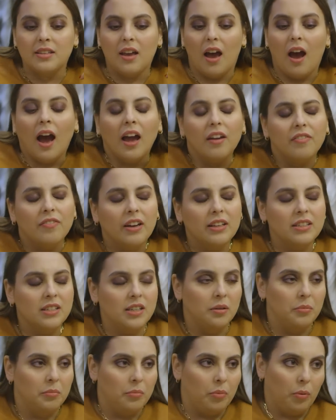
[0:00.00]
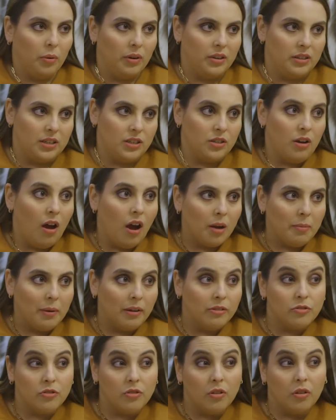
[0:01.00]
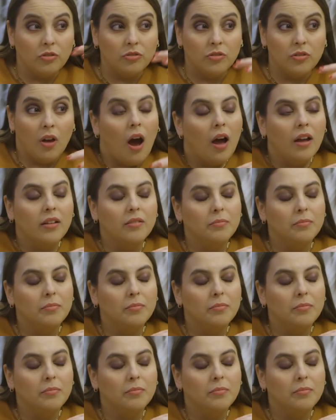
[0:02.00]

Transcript: I find it important to talk about, not